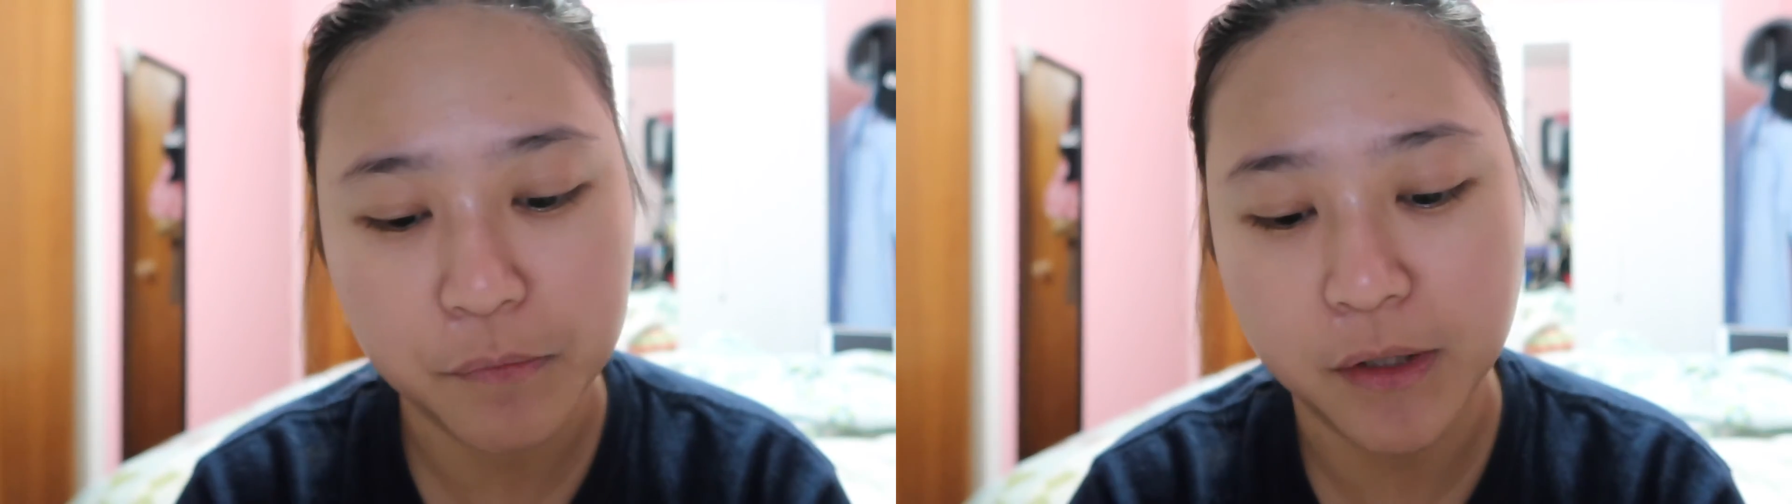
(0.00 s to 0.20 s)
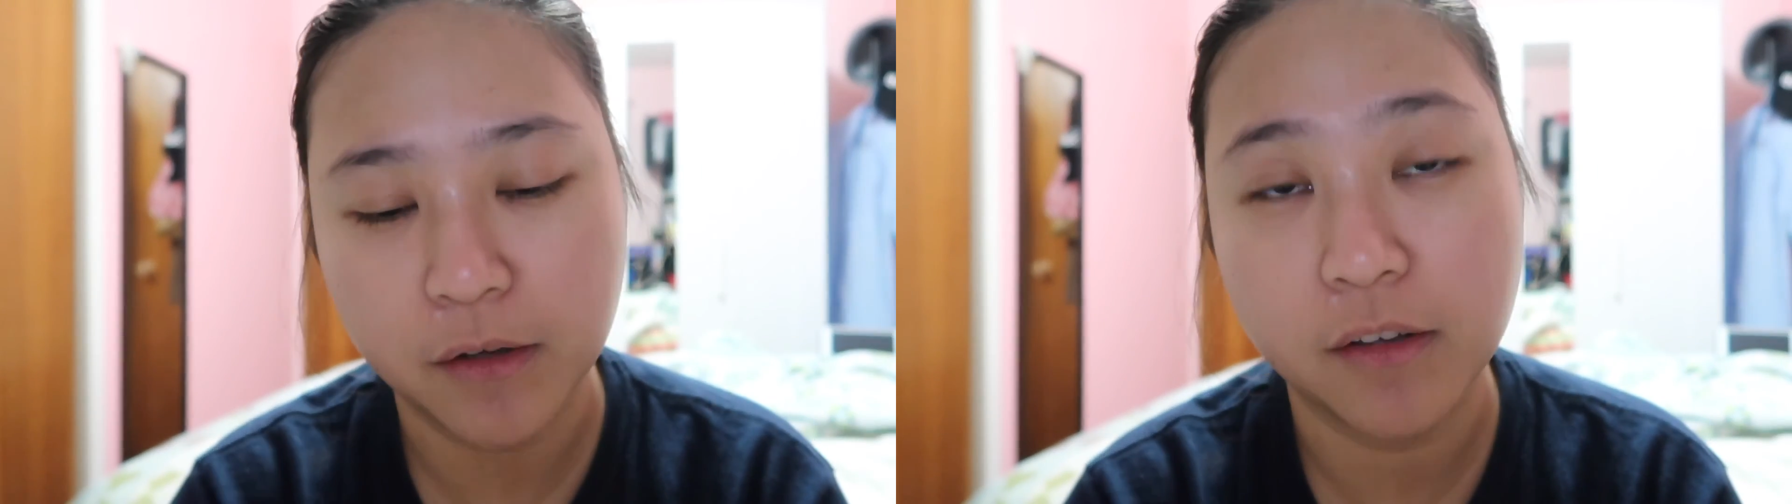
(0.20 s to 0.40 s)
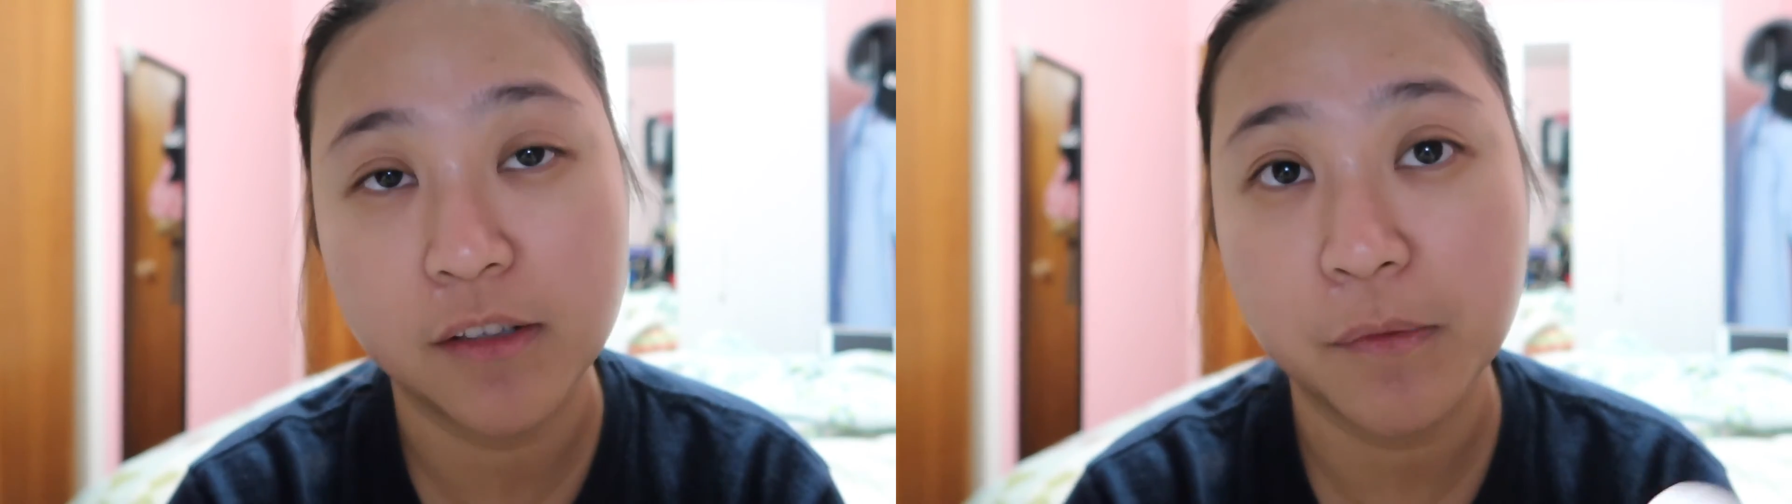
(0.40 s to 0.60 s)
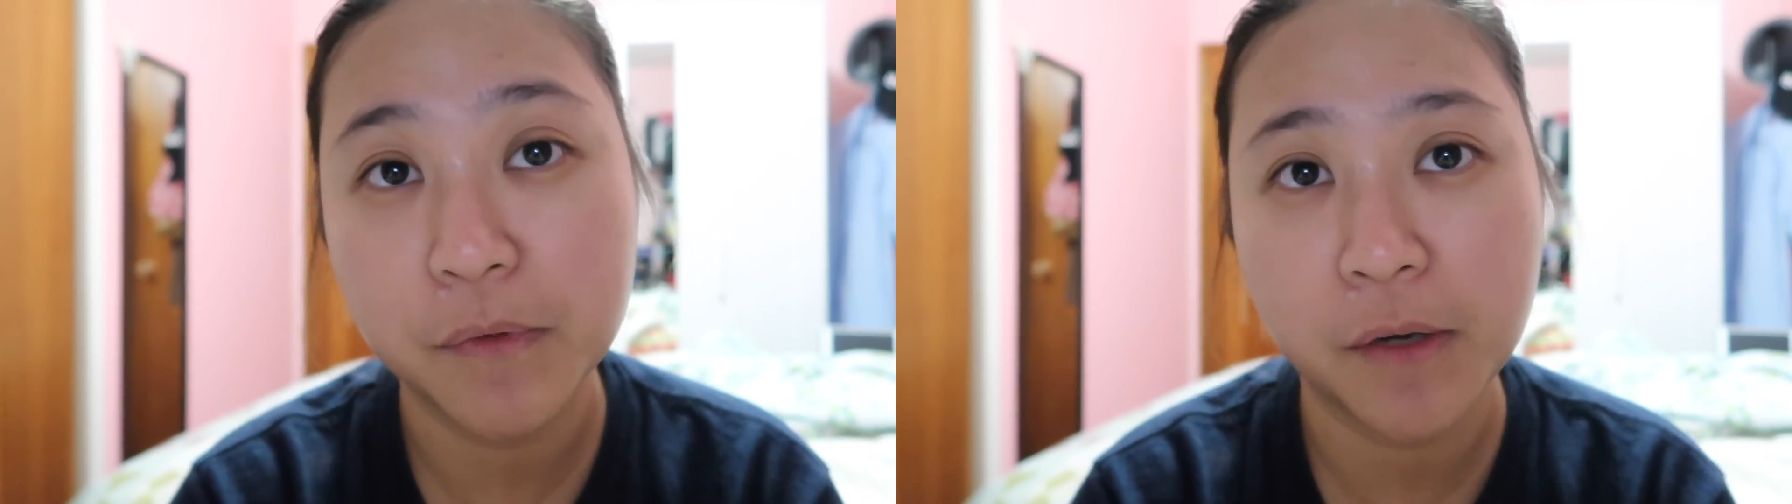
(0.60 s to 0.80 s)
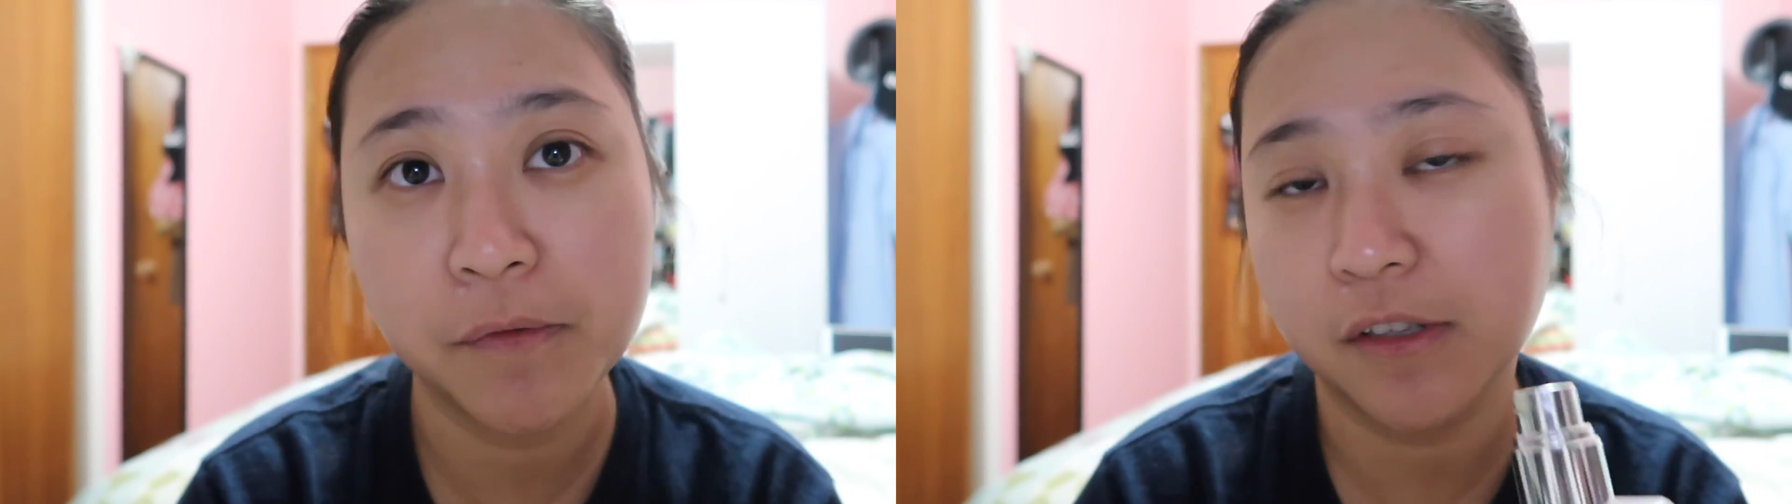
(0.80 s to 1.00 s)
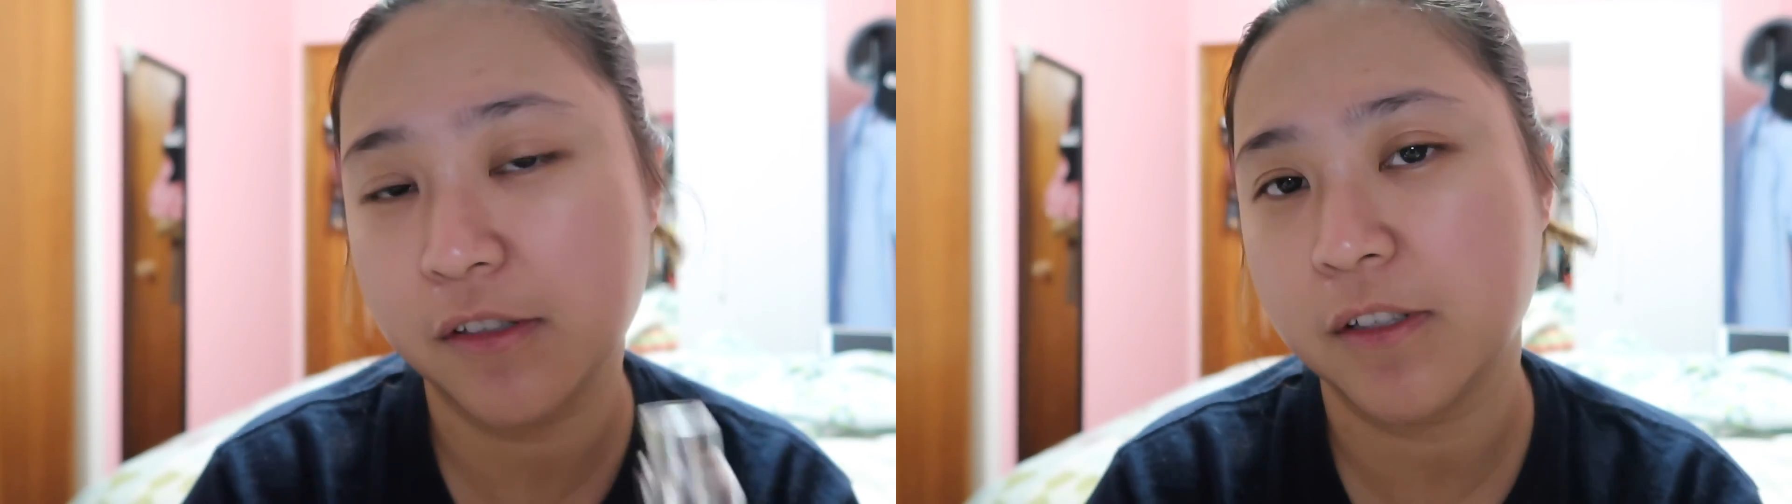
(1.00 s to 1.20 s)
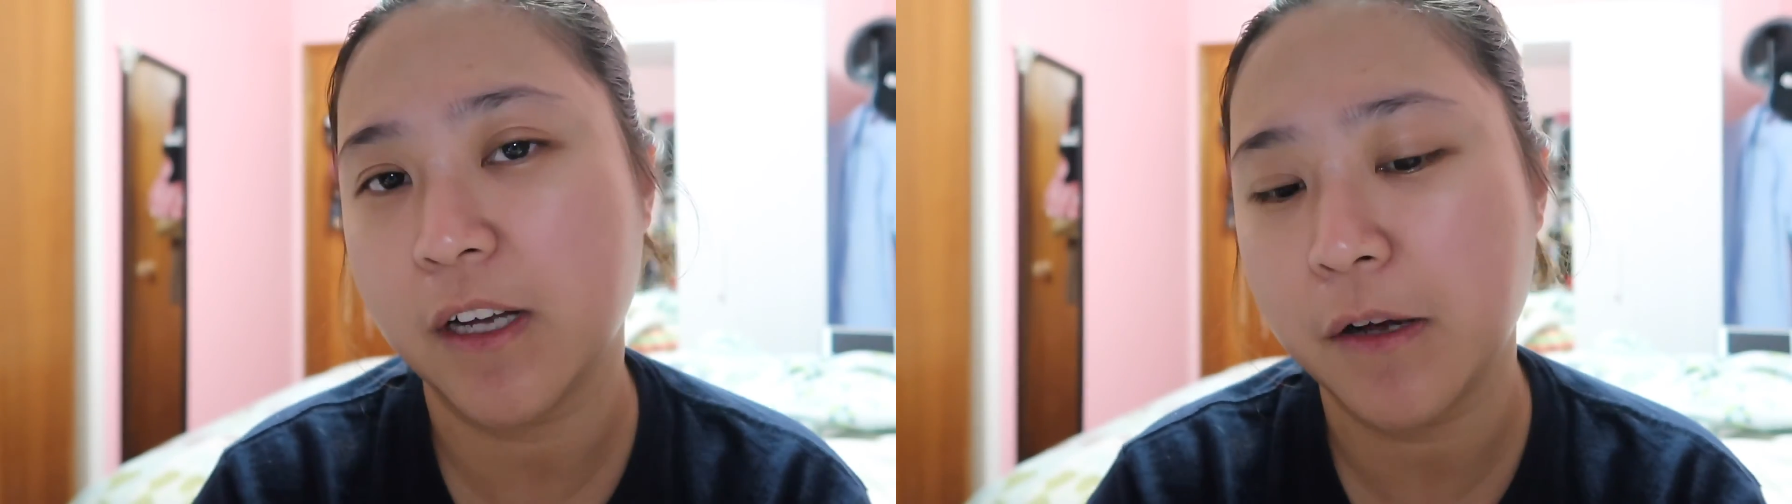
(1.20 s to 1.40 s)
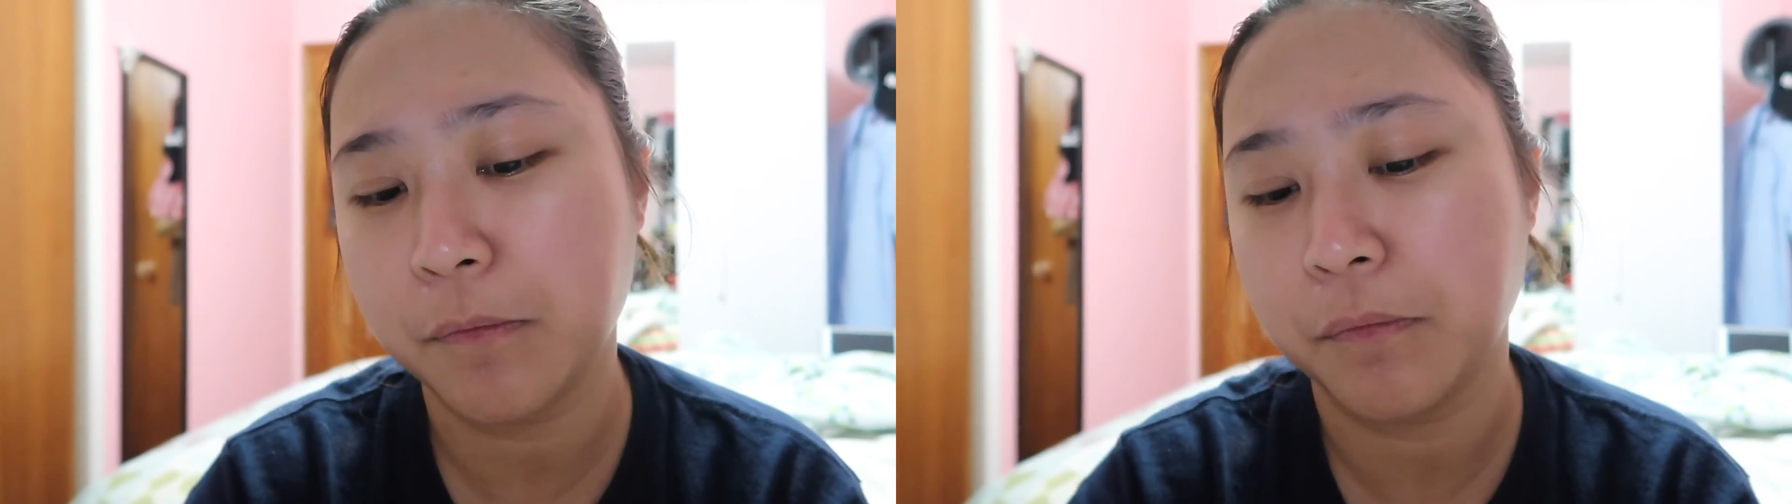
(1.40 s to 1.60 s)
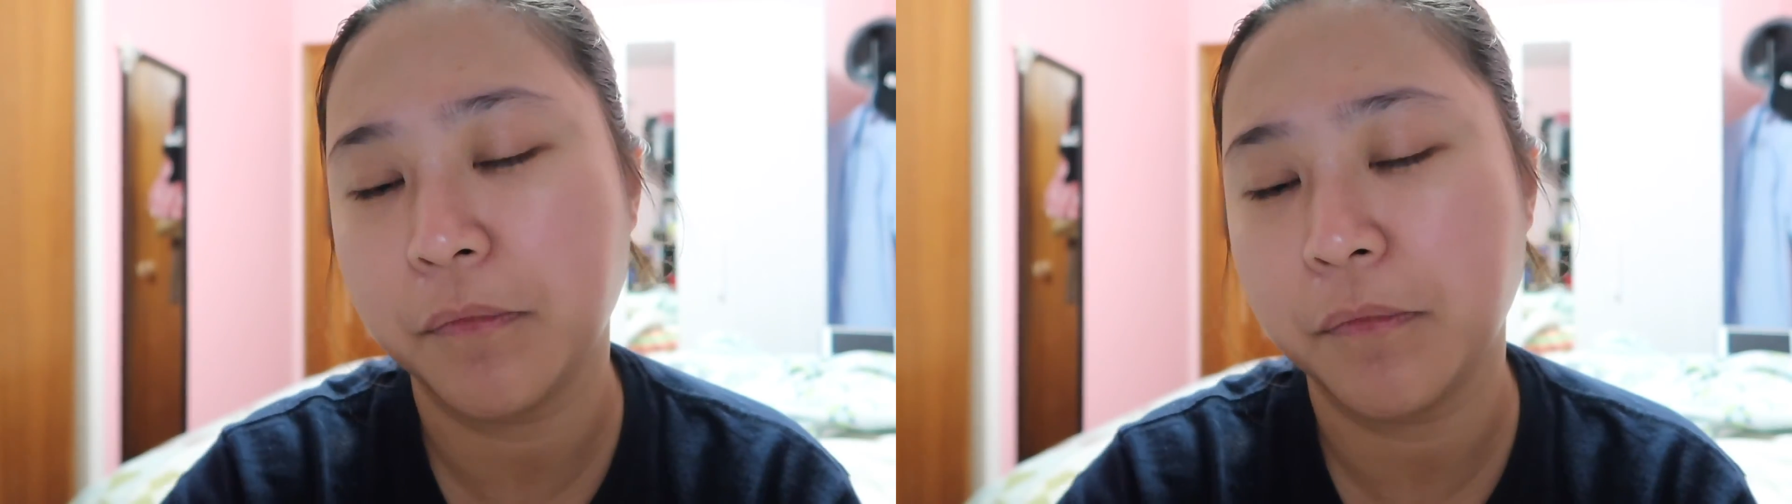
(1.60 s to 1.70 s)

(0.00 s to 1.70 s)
but sometimes I stop.